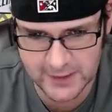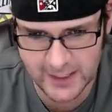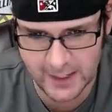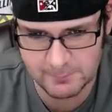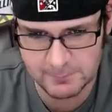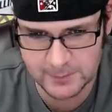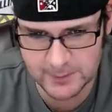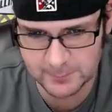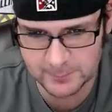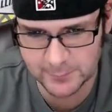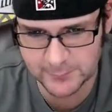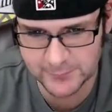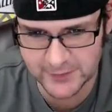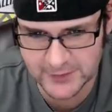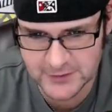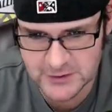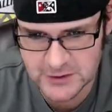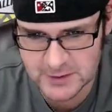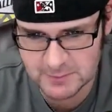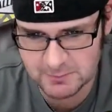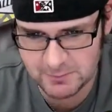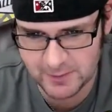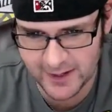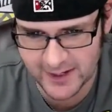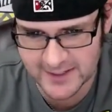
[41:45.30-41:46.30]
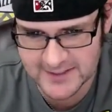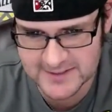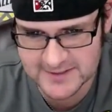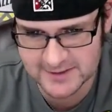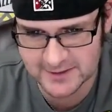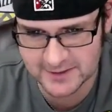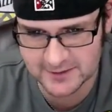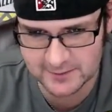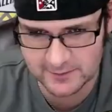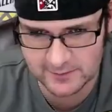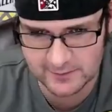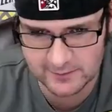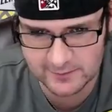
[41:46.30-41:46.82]
you got people like cheap ass
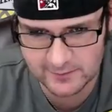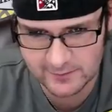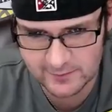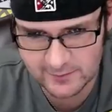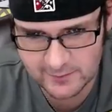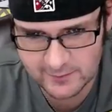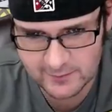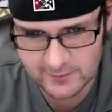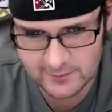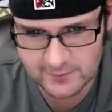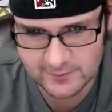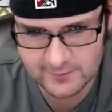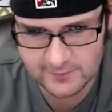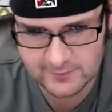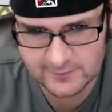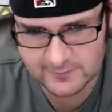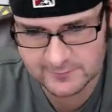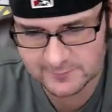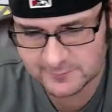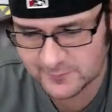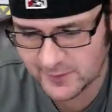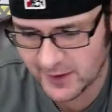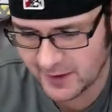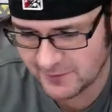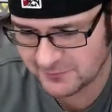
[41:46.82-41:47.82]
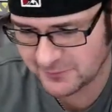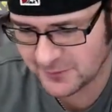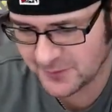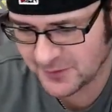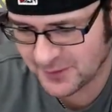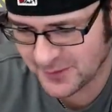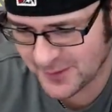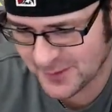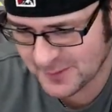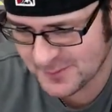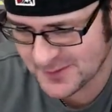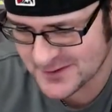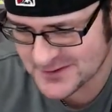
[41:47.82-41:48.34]
that are
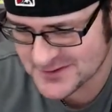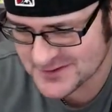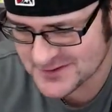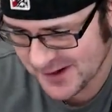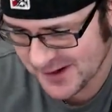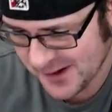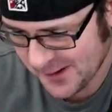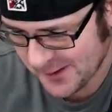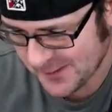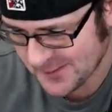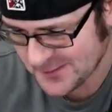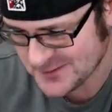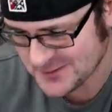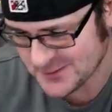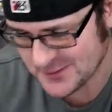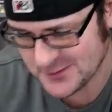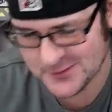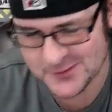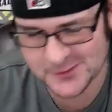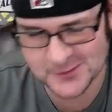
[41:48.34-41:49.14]
everything must go. So